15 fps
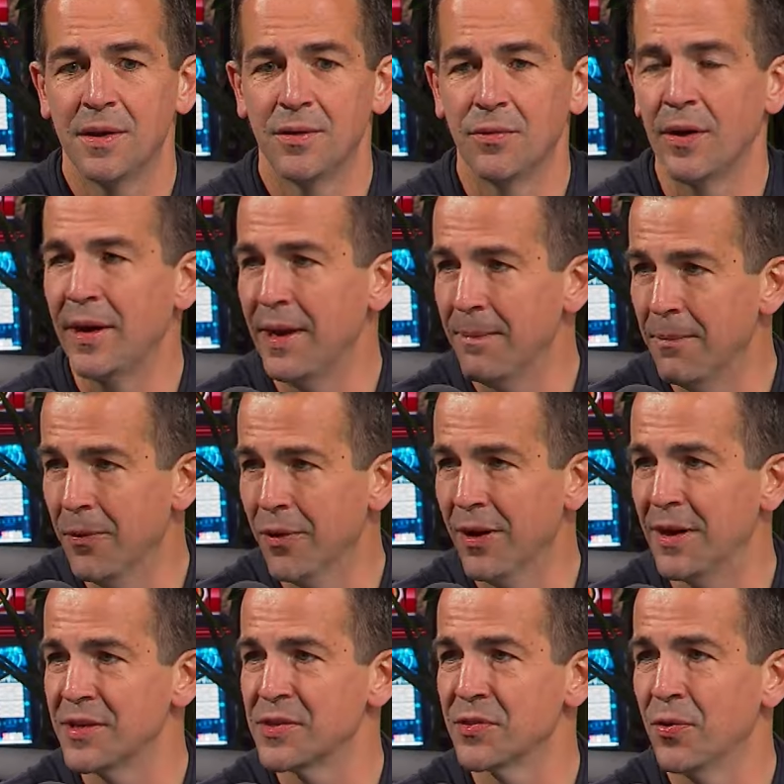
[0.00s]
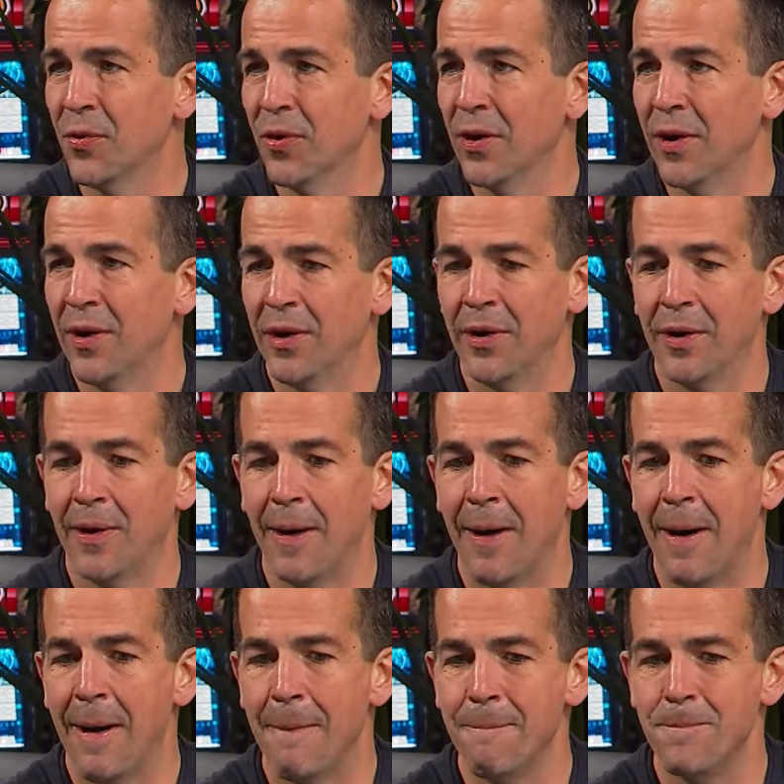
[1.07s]
Raheem Morris or?
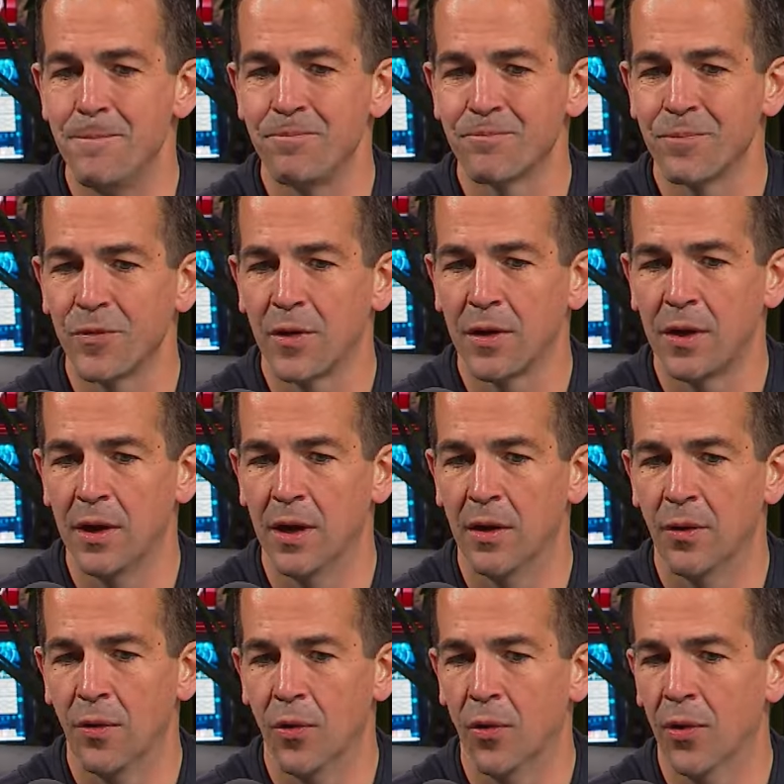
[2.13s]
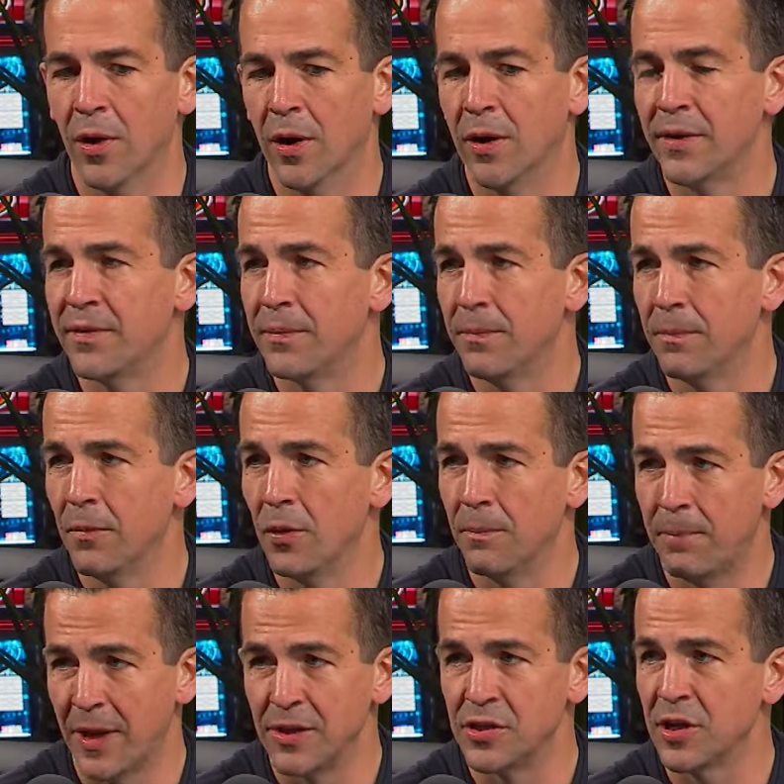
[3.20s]
Um, you know, or Ben Johnson,
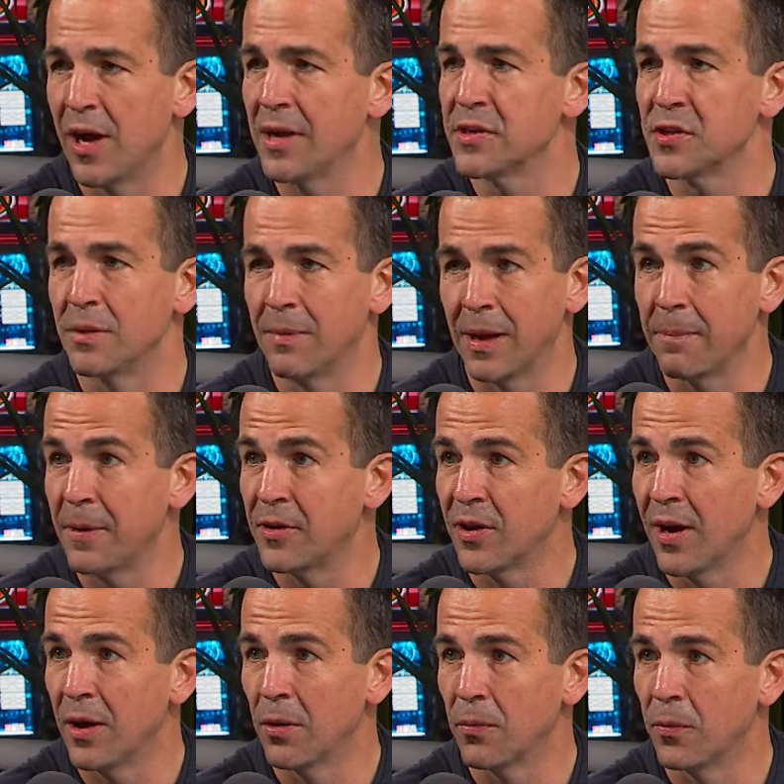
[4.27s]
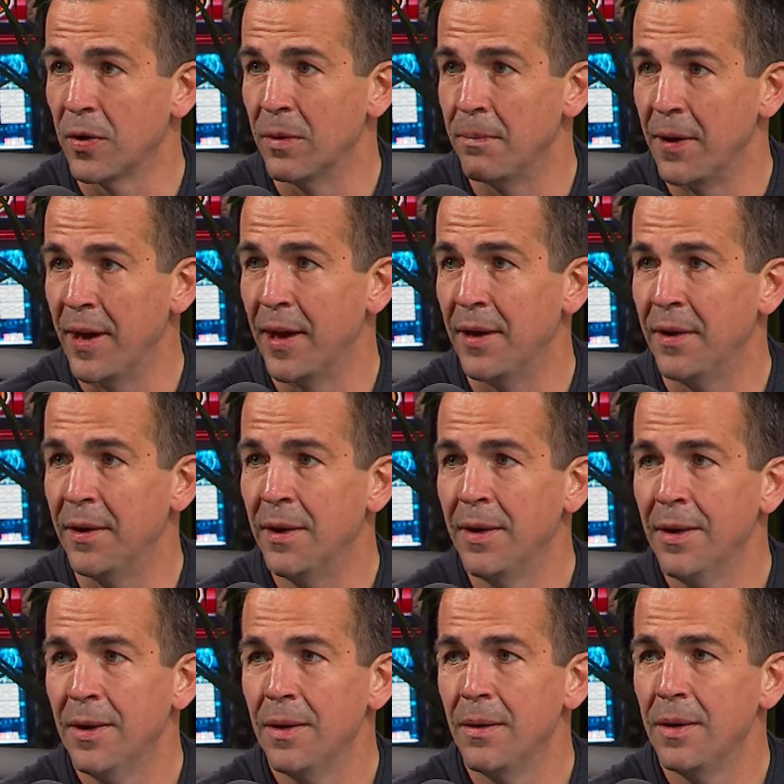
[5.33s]
Ben Johnson, or Mike yeah. Macdonald would have been,
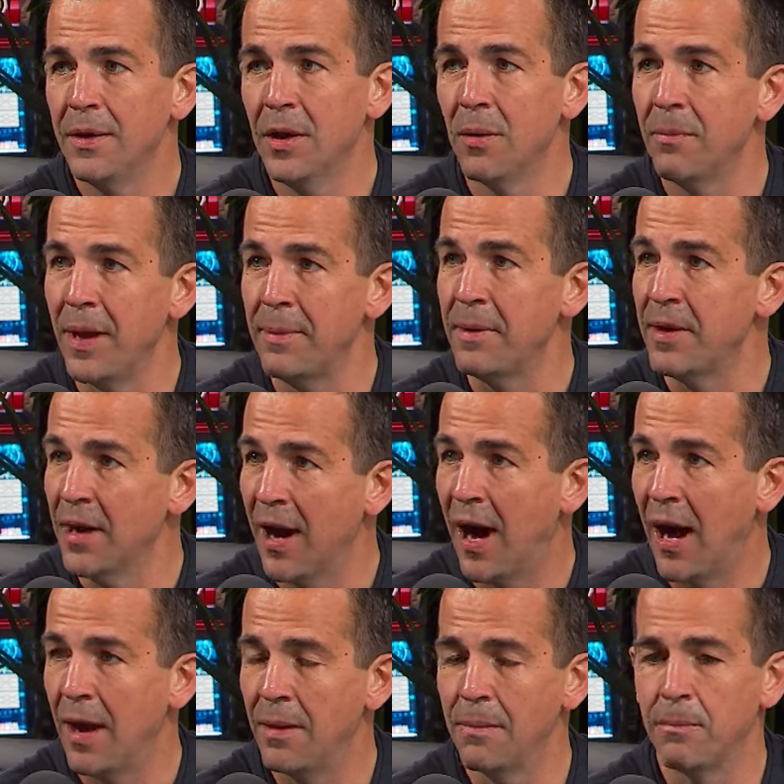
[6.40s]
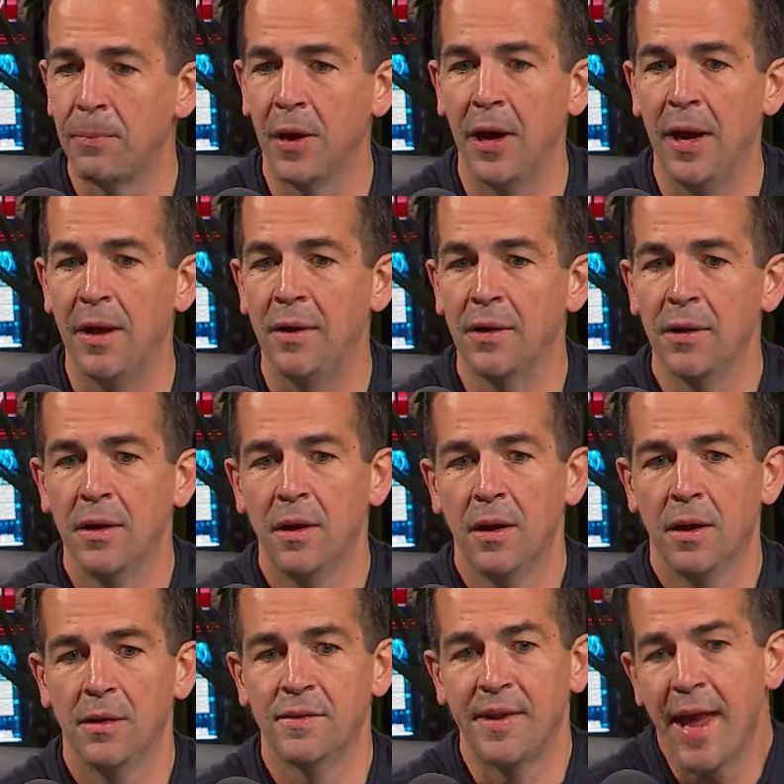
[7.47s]
you know, maybe not. But
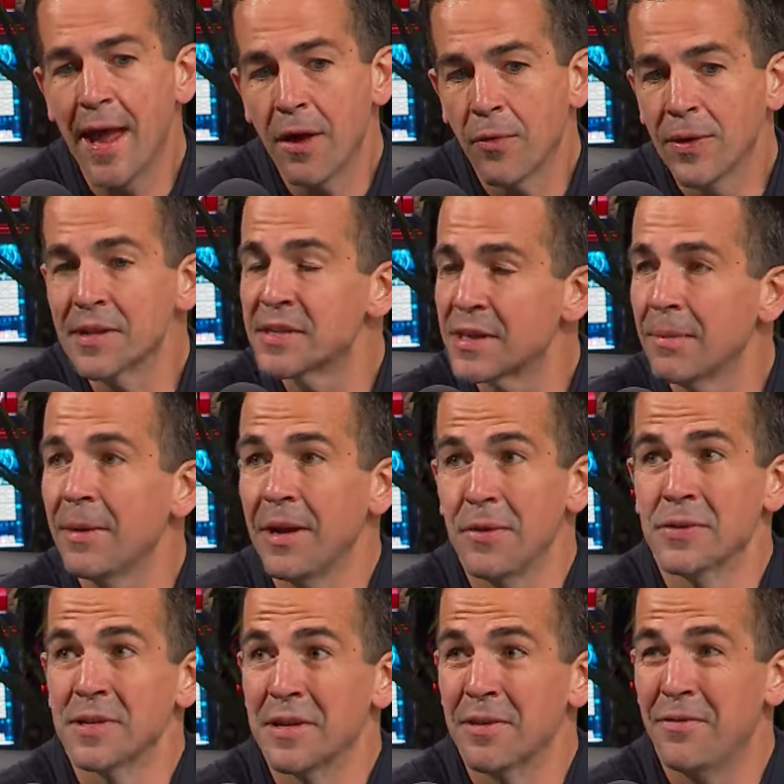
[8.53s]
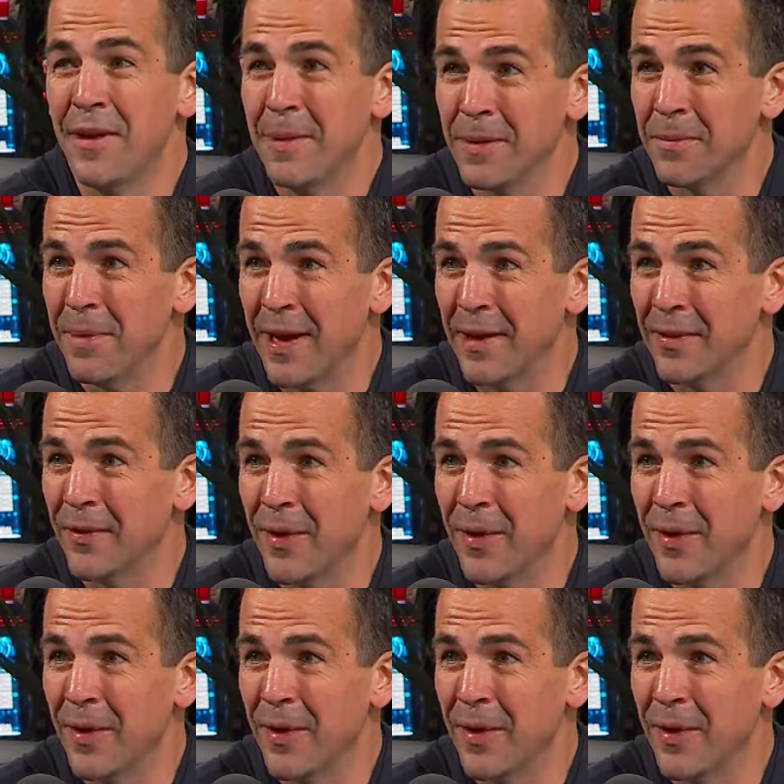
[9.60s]
Dan Quinn's somebody who's in de- demand the